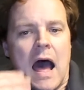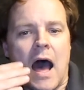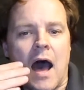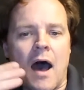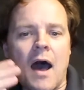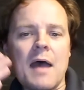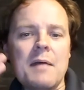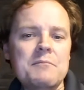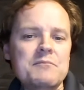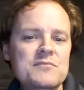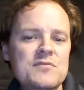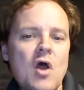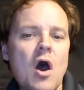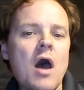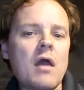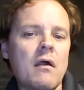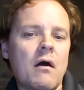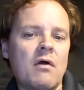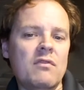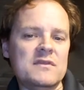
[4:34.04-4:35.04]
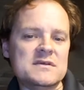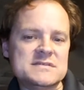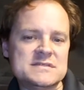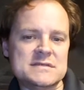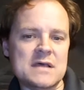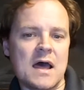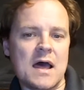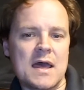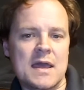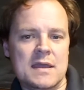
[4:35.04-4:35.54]
not on the
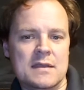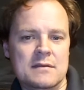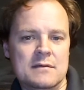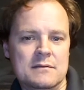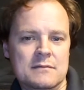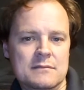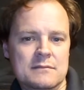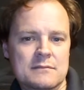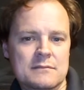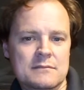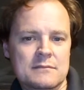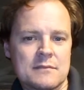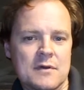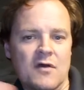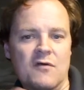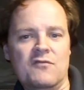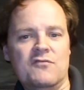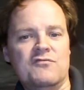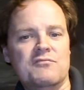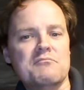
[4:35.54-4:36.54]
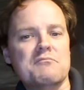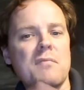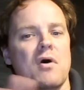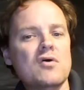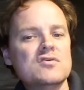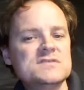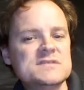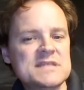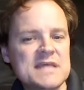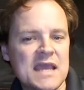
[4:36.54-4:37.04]
side of
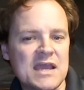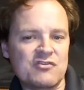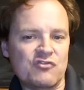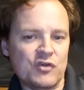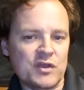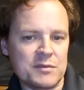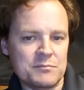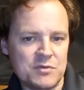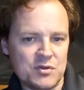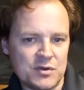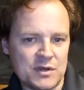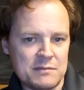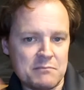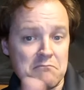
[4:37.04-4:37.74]
most of the Android community.